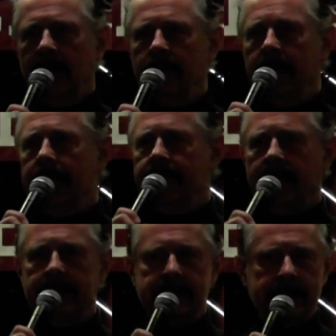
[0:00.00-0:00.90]
Okay, I think I
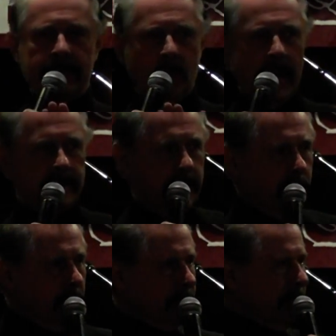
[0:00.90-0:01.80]
see the
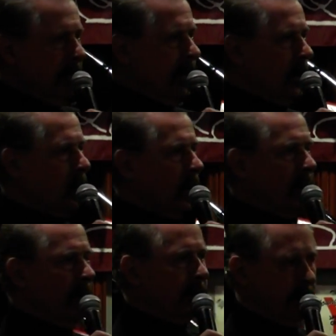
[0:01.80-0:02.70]
prosecutors in here. We're
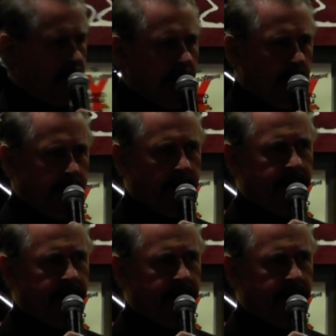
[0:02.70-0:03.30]
going to stick with our